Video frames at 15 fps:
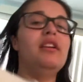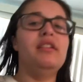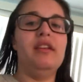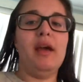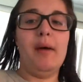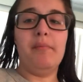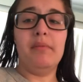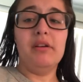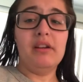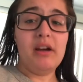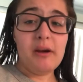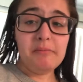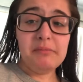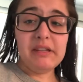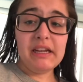yeah, but
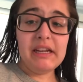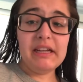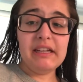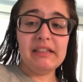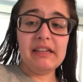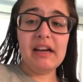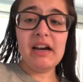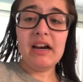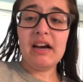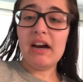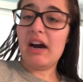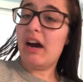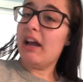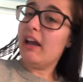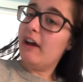update,
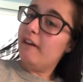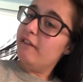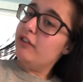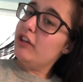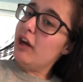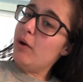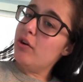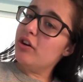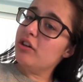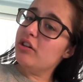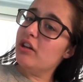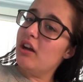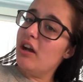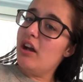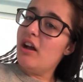I have
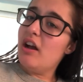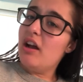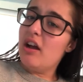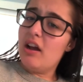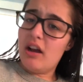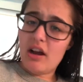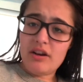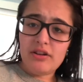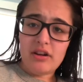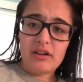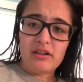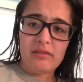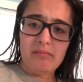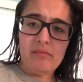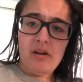showered, as you
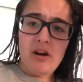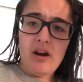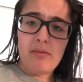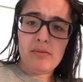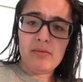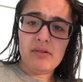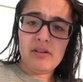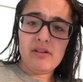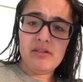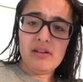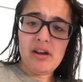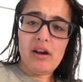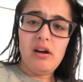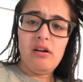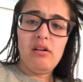guys can probably can
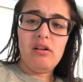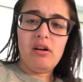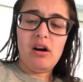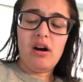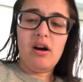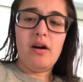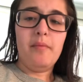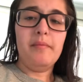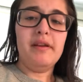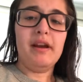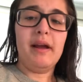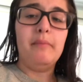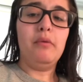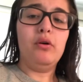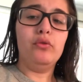tell, and
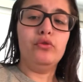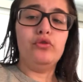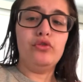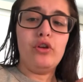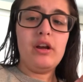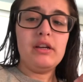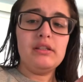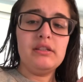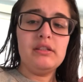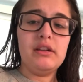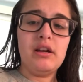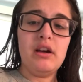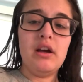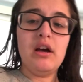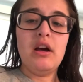I'm all dressed,
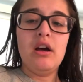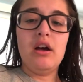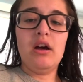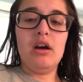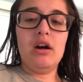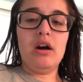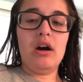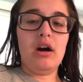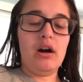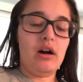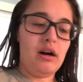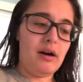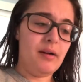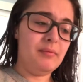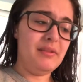
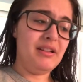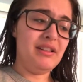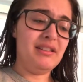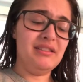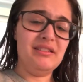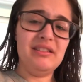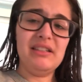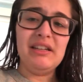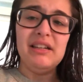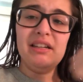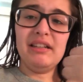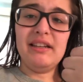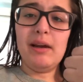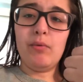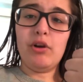and
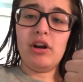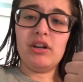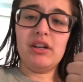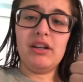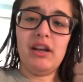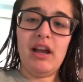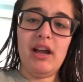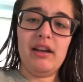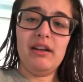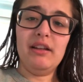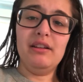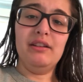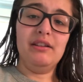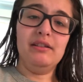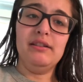yeah, we're actually
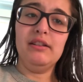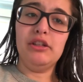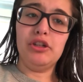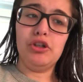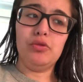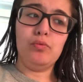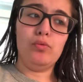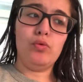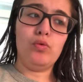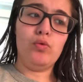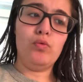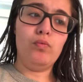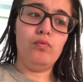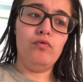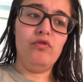headed to dinner
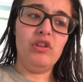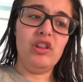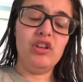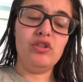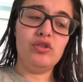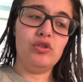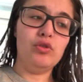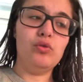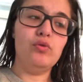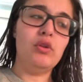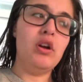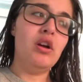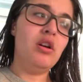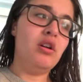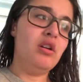really soon.
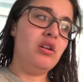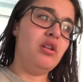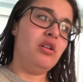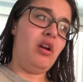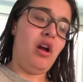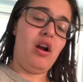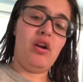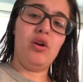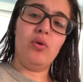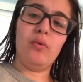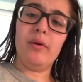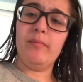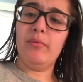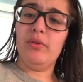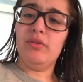I don't know
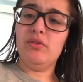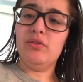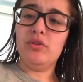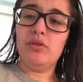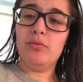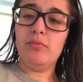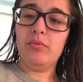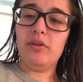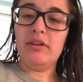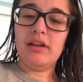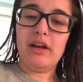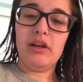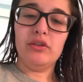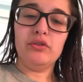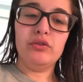when, but soon. But
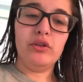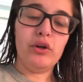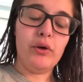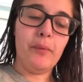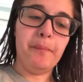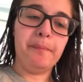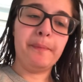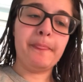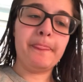yeah, so